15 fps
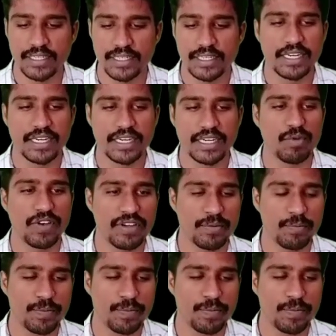team of 11
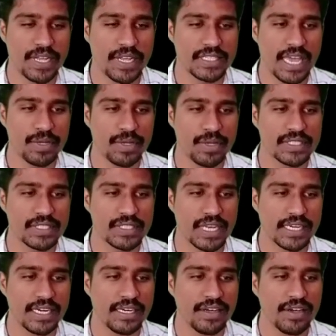players can be
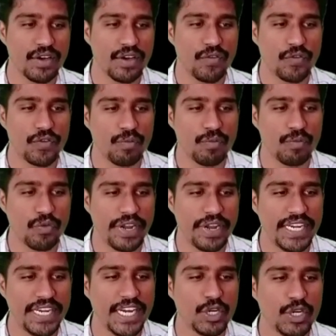selected from
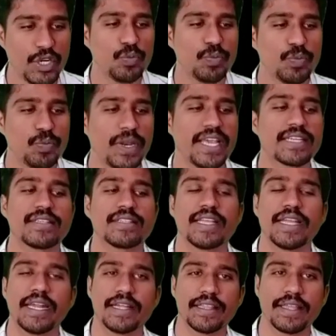22 players anta
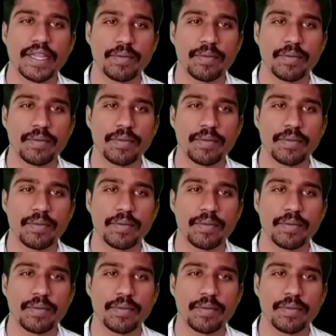helidane.